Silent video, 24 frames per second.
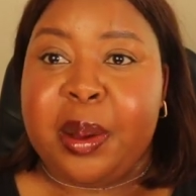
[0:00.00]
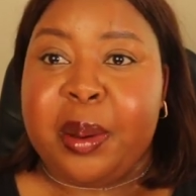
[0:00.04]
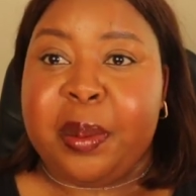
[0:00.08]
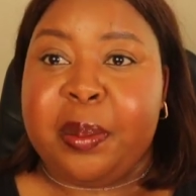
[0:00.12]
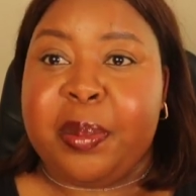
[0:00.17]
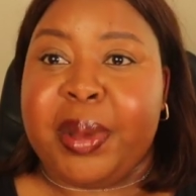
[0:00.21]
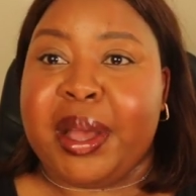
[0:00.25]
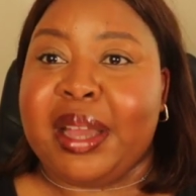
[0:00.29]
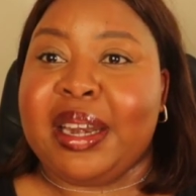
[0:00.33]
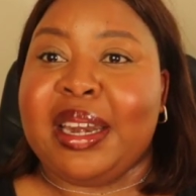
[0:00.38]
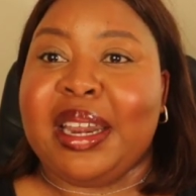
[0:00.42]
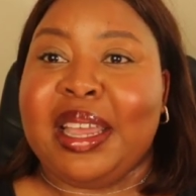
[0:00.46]

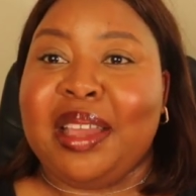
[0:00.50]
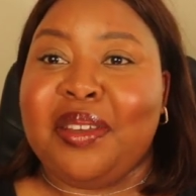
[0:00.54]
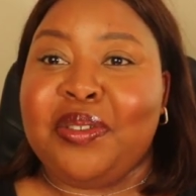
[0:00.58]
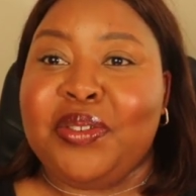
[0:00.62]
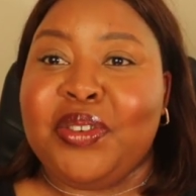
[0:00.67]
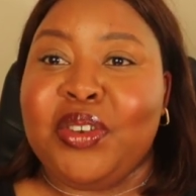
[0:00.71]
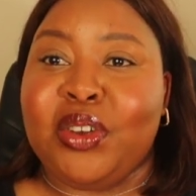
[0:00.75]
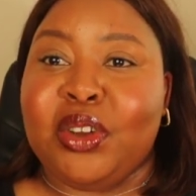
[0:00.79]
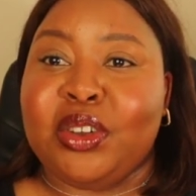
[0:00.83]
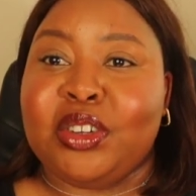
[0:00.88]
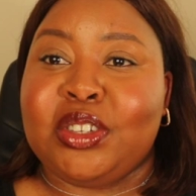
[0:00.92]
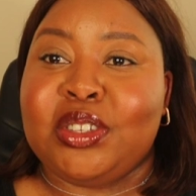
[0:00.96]
But if
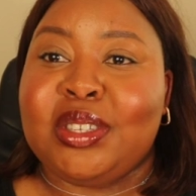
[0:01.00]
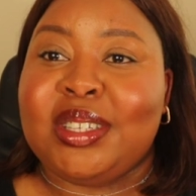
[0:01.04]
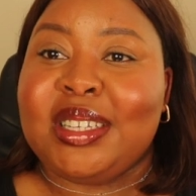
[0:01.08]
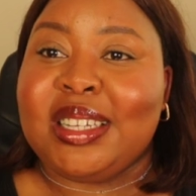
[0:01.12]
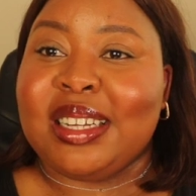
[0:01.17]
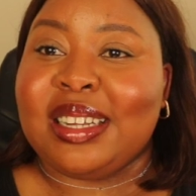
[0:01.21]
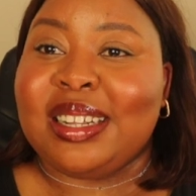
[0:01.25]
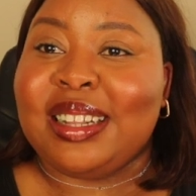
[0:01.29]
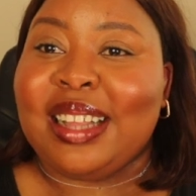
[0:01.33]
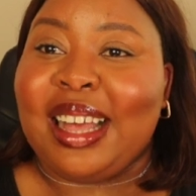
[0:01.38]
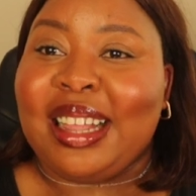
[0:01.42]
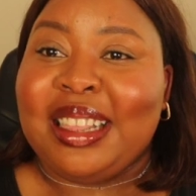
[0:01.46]
you're
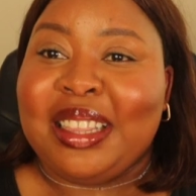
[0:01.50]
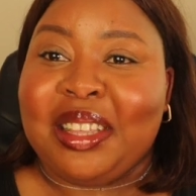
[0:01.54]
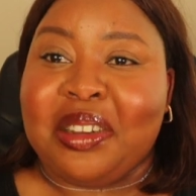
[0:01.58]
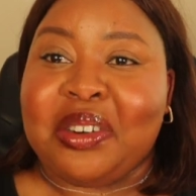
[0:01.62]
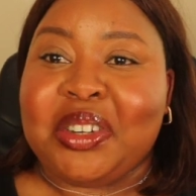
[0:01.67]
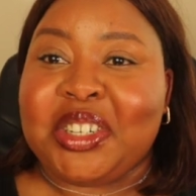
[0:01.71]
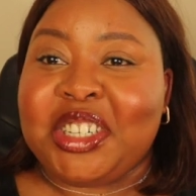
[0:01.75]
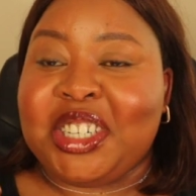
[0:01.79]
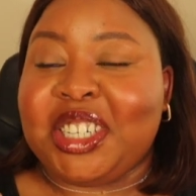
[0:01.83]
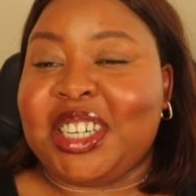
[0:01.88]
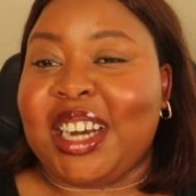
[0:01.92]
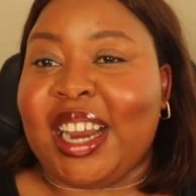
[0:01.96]
still a little
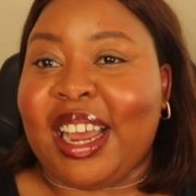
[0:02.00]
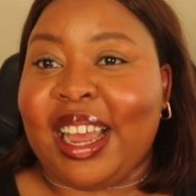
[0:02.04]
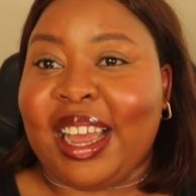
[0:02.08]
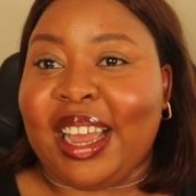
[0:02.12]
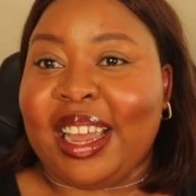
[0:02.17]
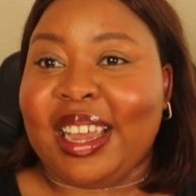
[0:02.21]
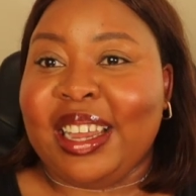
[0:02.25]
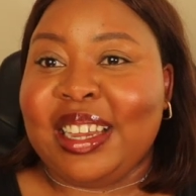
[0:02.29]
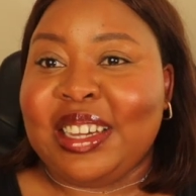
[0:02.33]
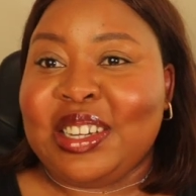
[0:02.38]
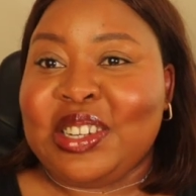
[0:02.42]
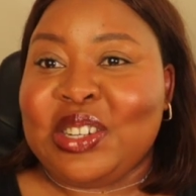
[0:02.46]

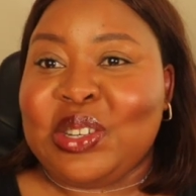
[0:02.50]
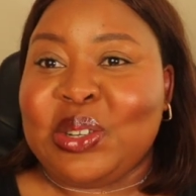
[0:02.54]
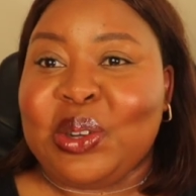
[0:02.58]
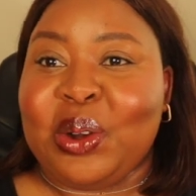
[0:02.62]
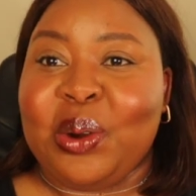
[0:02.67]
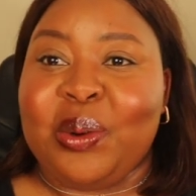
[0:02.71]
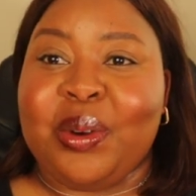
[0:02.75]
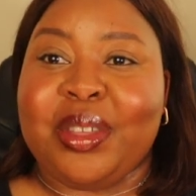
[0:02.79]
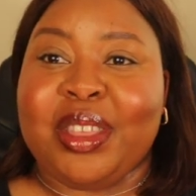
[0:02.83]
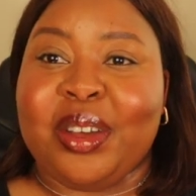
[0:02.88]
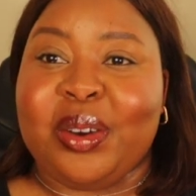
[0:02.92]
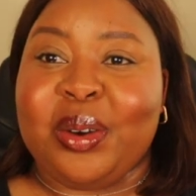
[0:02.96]
shy to go
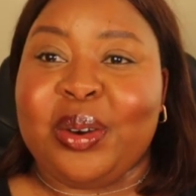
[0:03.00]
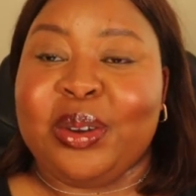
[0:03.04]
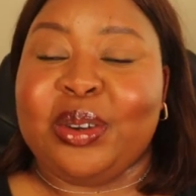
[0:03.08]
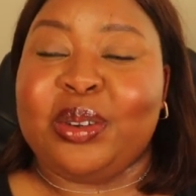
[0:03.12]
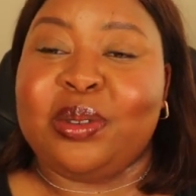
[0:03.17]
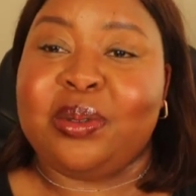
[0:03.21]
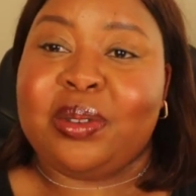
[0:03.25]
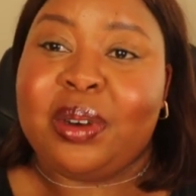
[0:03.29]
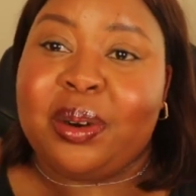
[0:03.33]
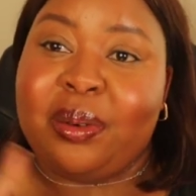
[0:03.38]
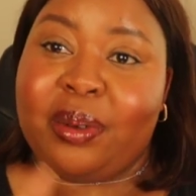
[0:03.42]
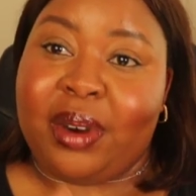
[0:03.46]
with the
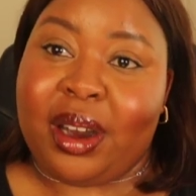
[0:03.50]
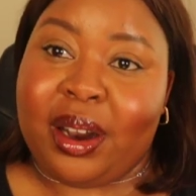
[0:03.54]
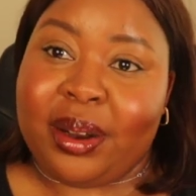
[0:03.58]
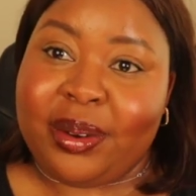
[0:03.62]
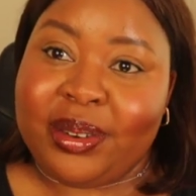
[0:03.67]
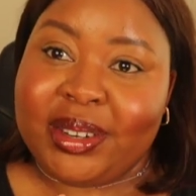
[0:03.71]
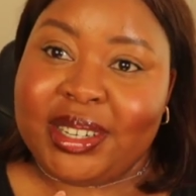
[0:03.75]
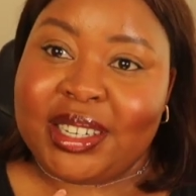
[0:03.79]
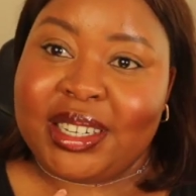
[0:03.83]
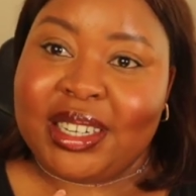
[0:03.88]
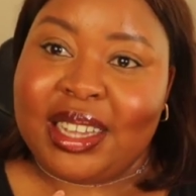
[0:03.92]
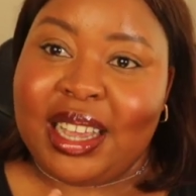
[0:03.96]
contour
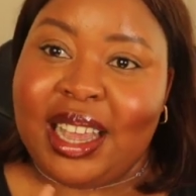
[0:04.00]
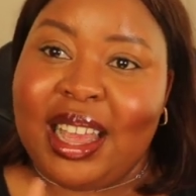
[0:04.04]
route,